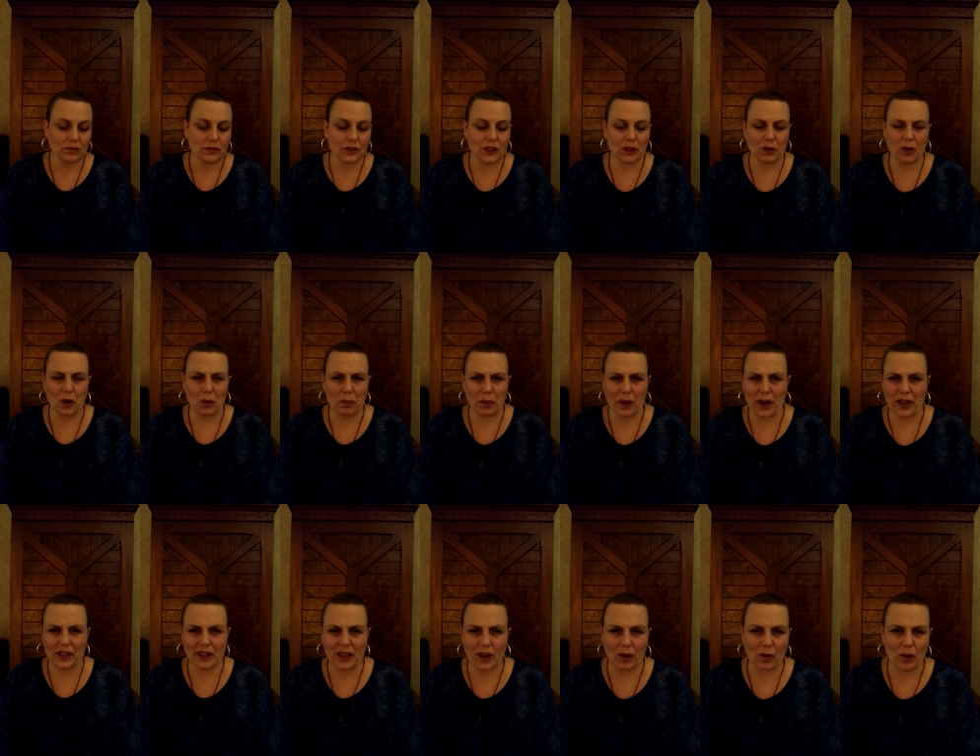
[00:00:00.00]
You won't
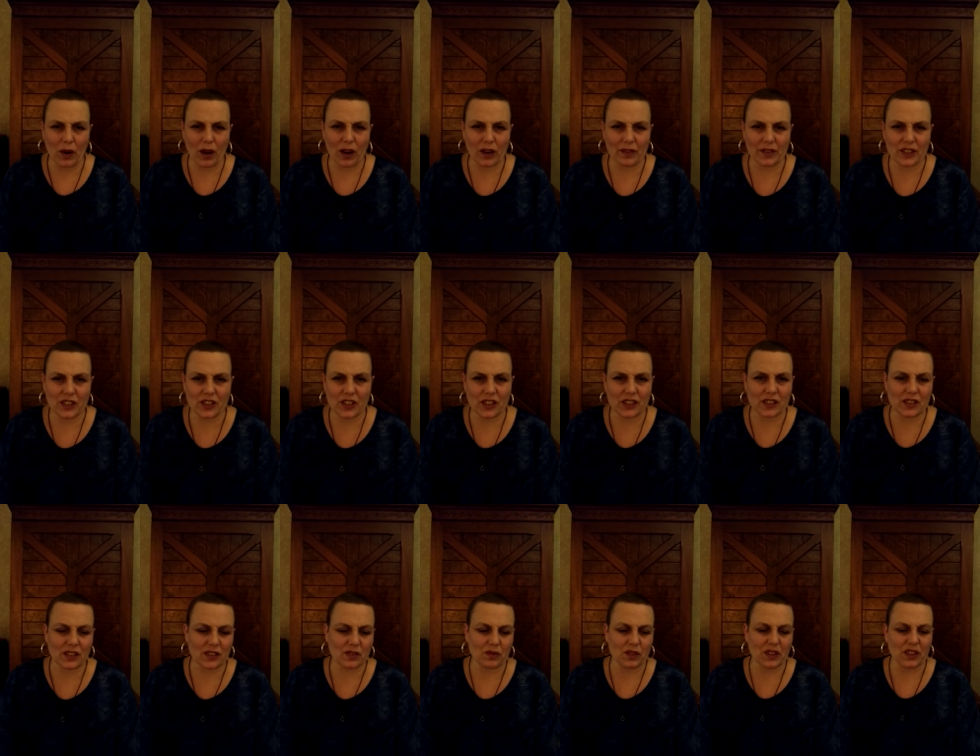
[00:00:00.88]
break that wall of
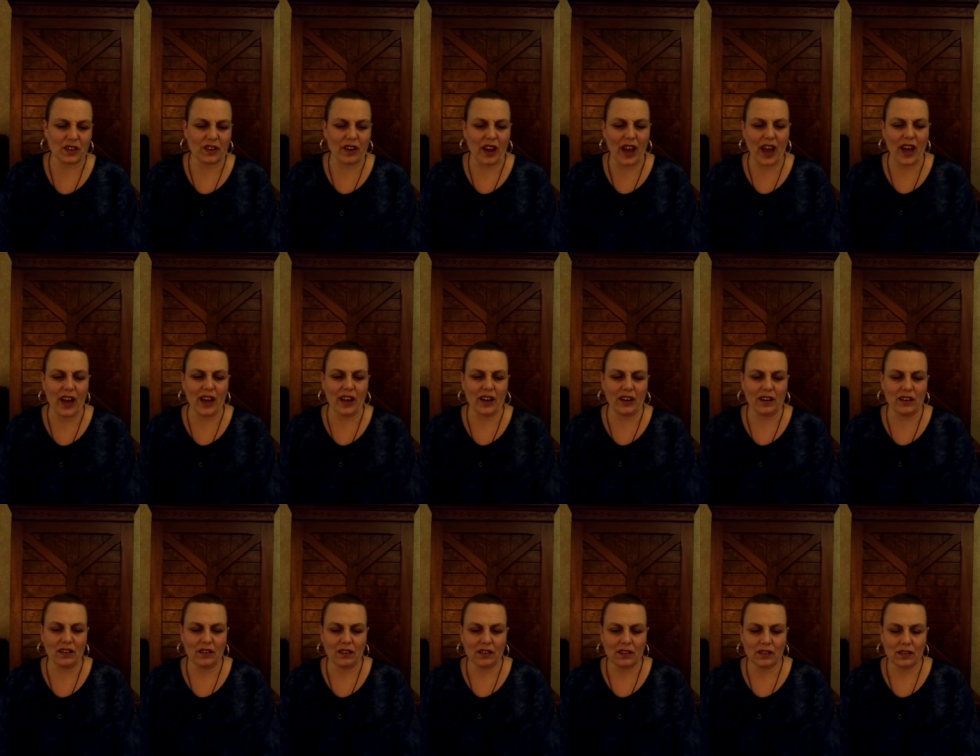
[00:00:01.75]
injustice with your
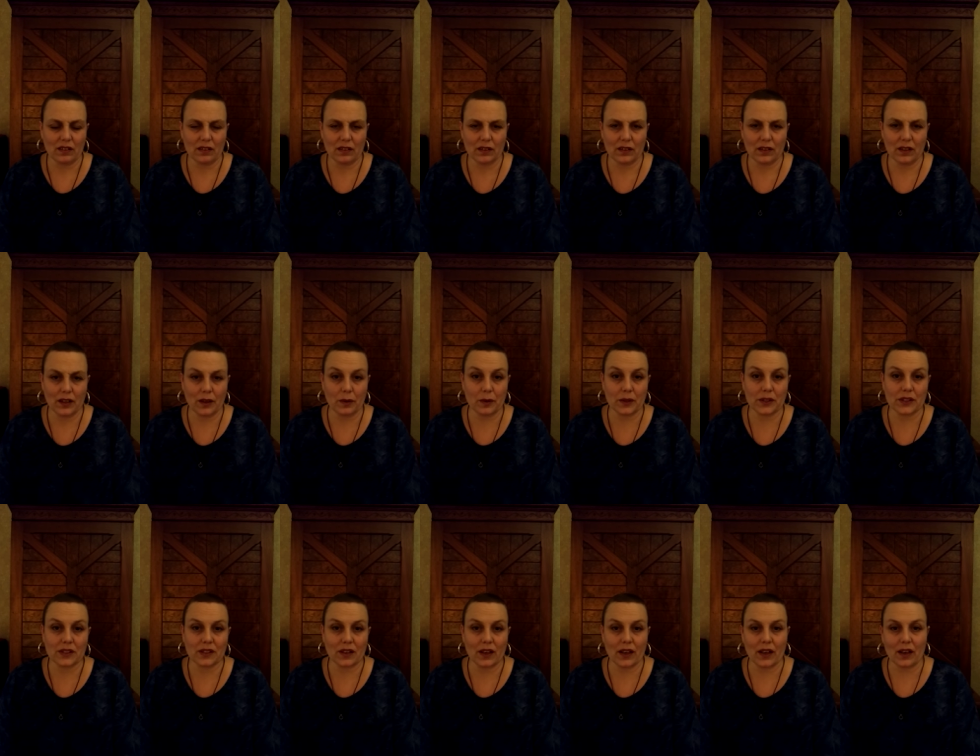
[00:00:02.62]
head, he
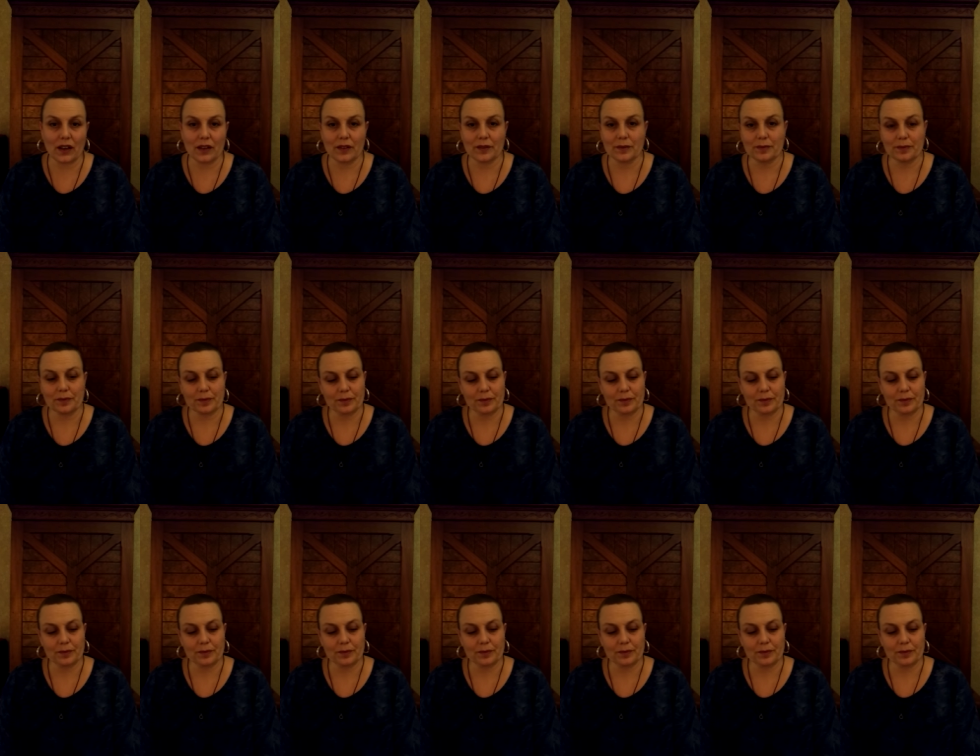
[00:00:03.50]
would say.